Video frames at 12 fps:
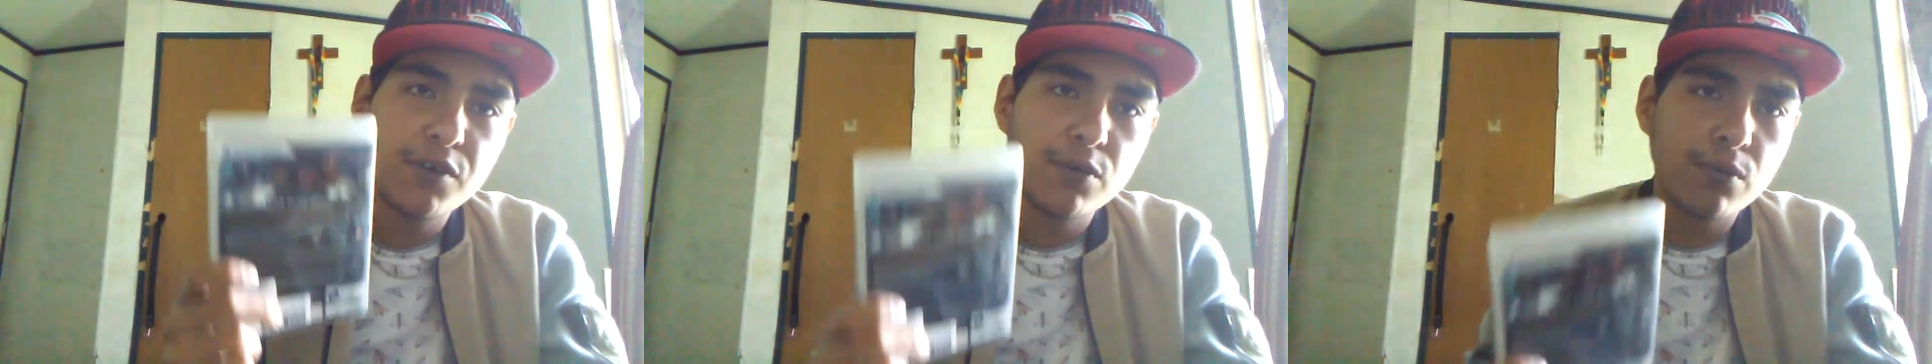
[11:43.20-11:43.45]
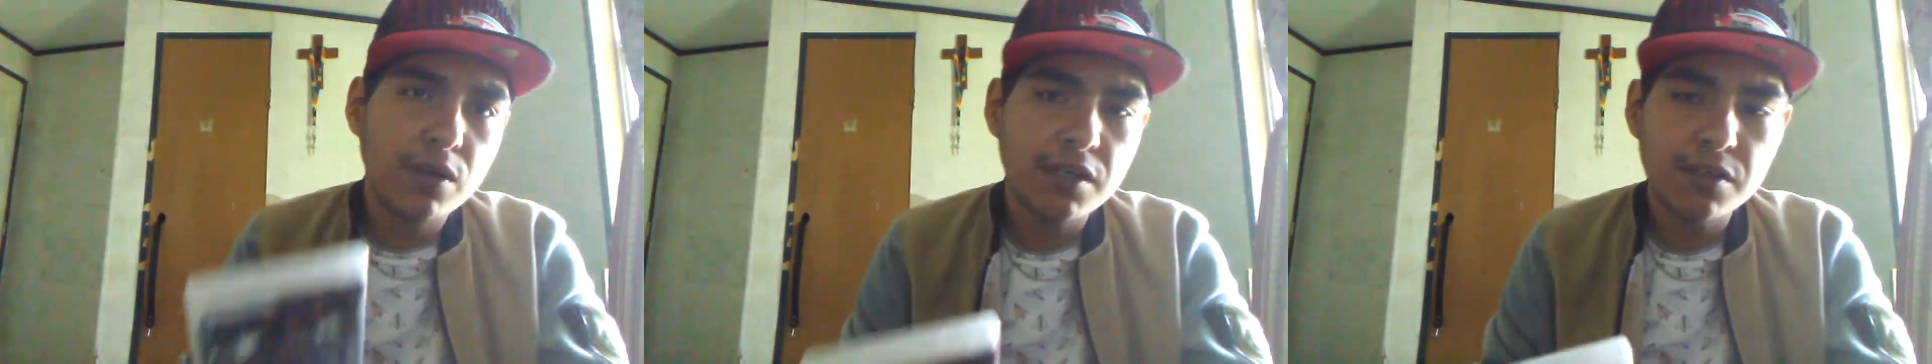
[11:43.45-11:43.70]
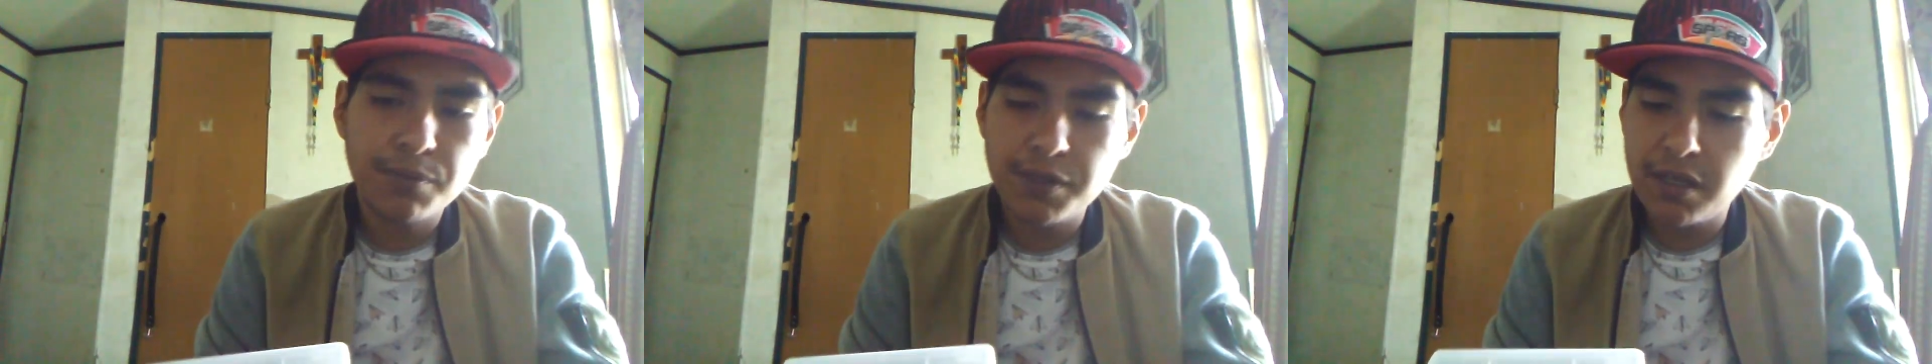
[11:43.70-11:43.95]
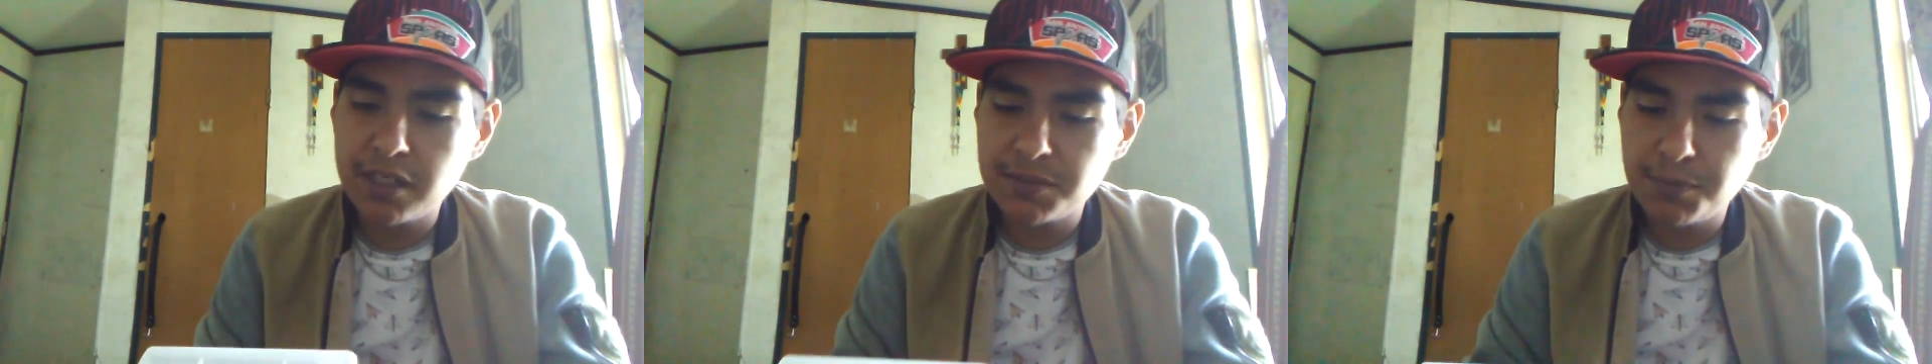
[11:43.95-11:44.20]
Fear 1 to
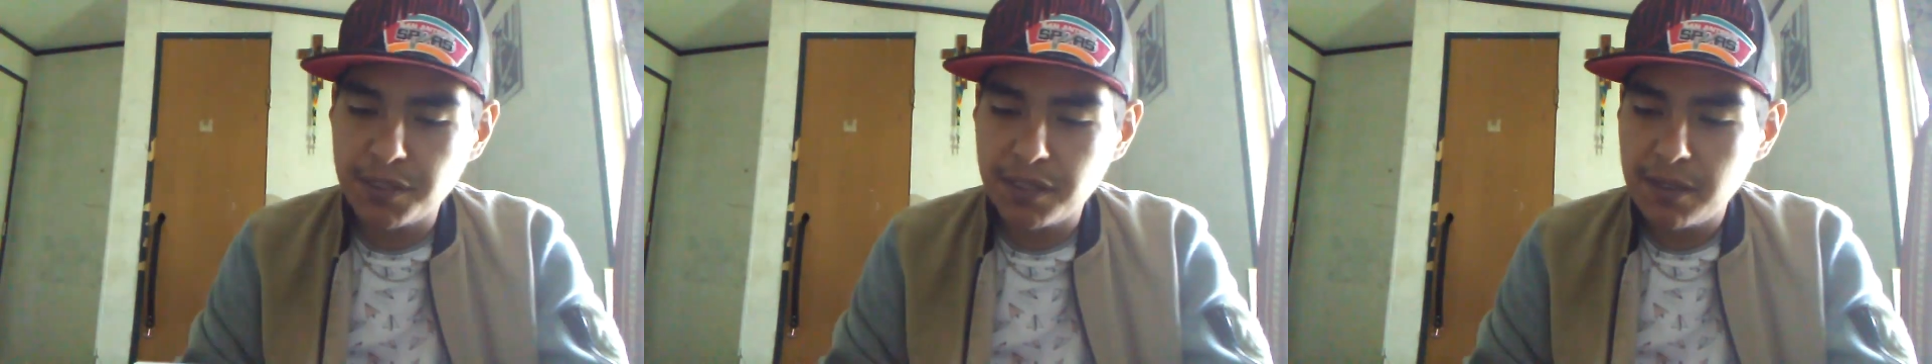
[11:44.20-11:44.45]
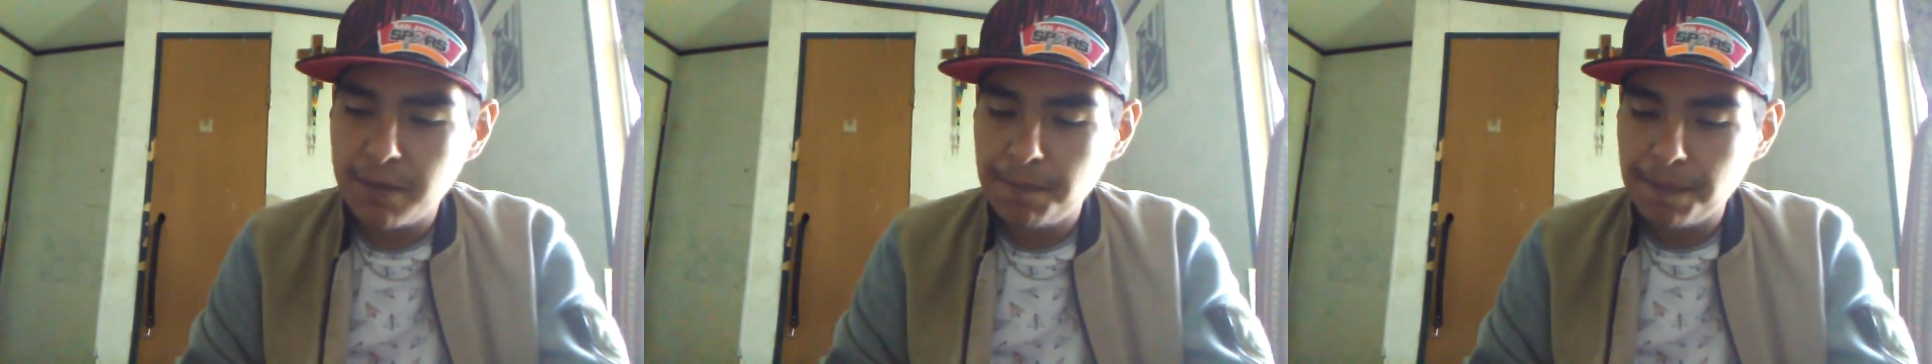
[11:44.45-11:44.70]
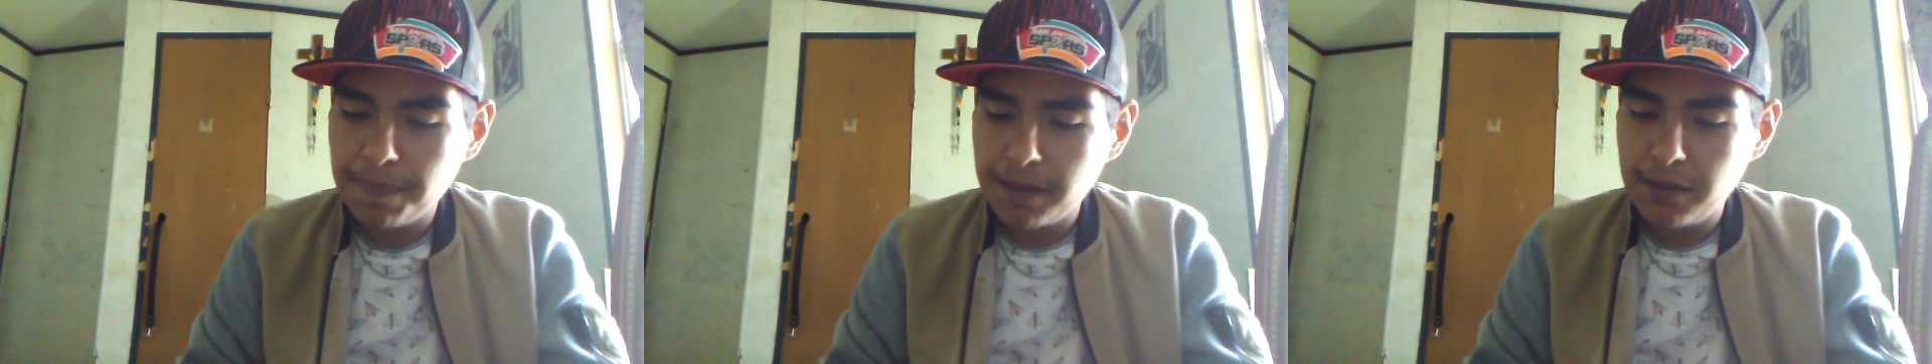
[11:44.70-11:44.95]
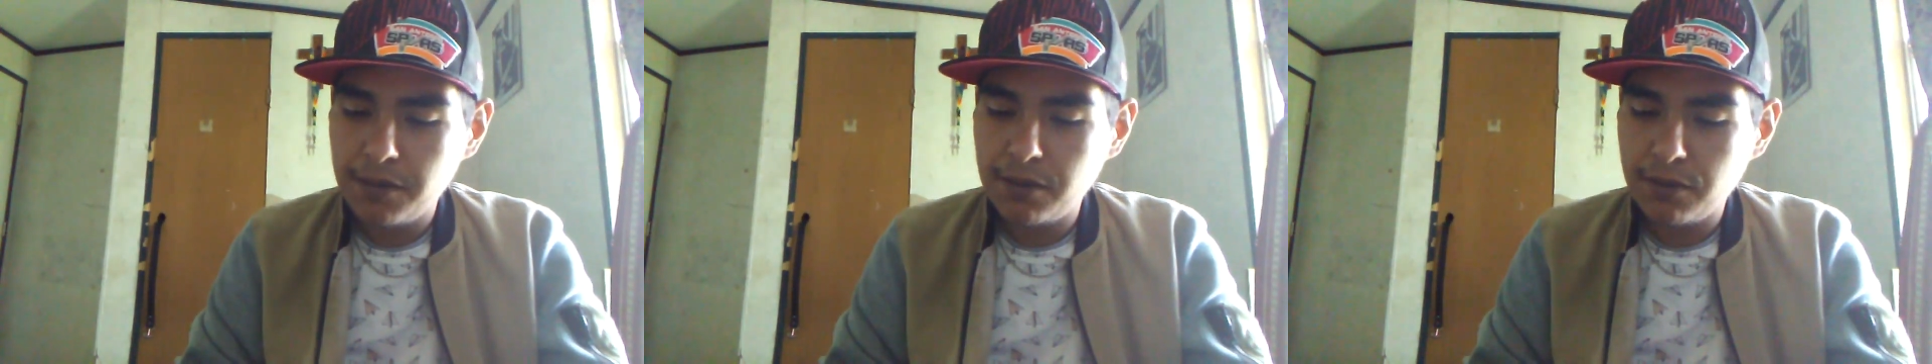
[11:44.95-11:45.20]
be honest, but
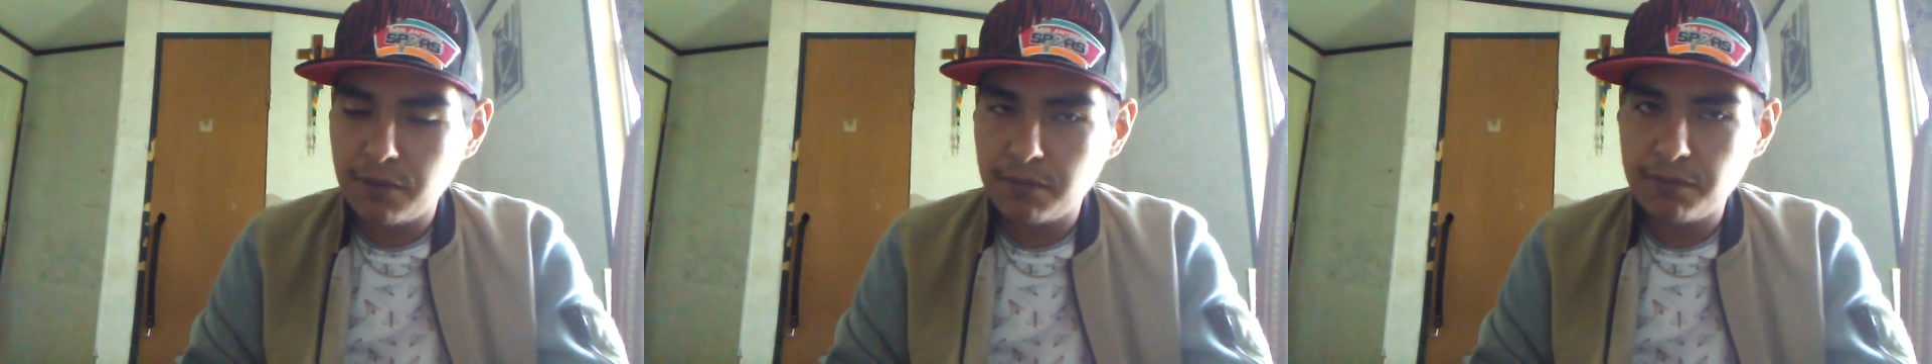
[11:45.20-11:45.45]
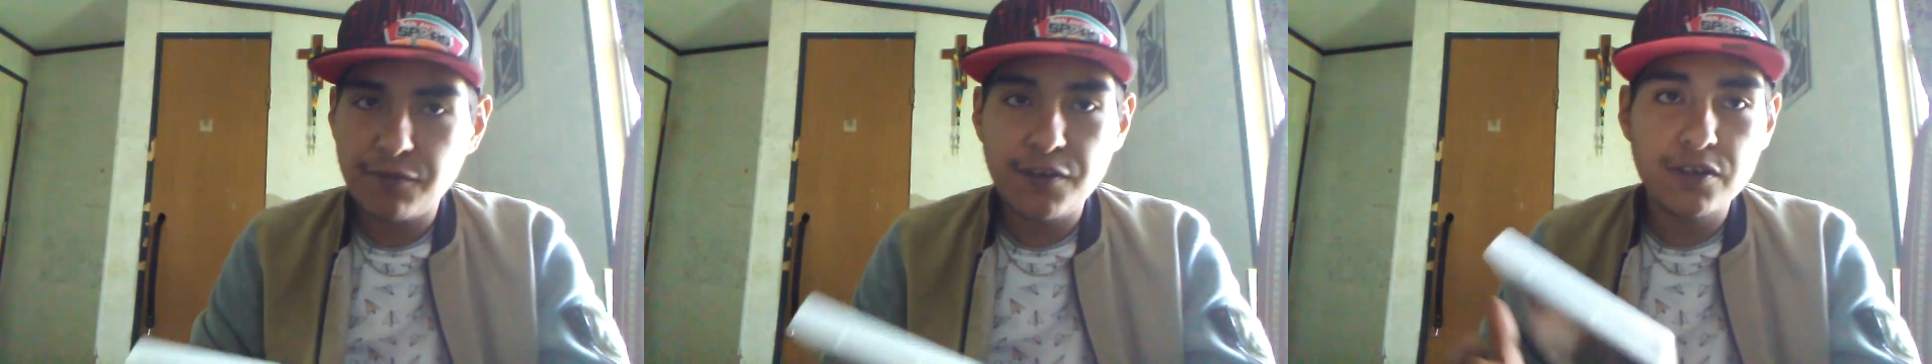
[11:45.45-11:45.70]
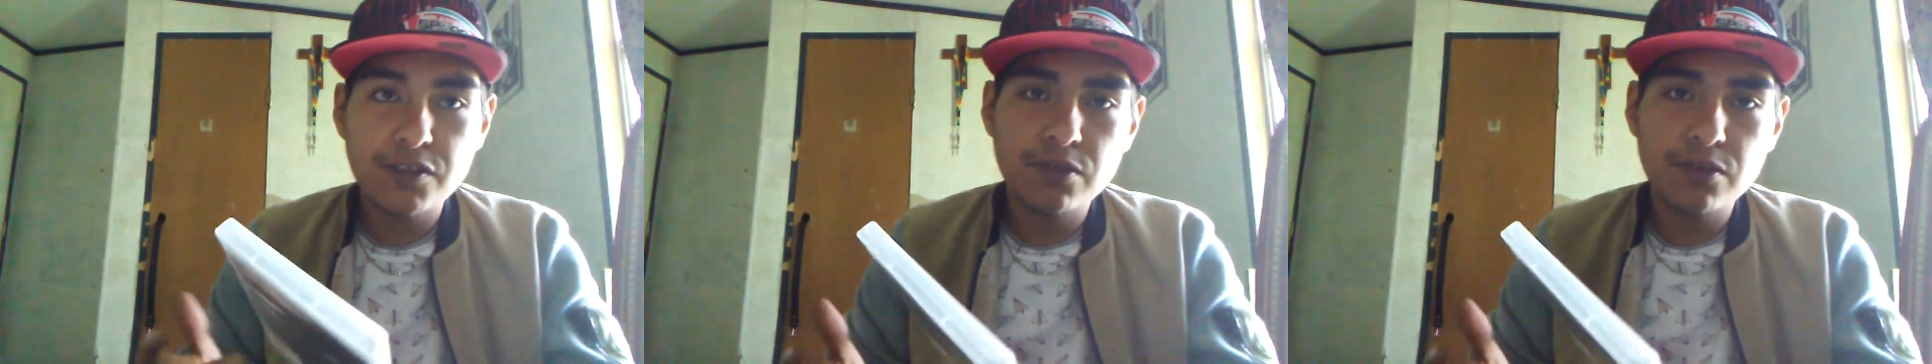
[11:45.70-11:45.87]
Fear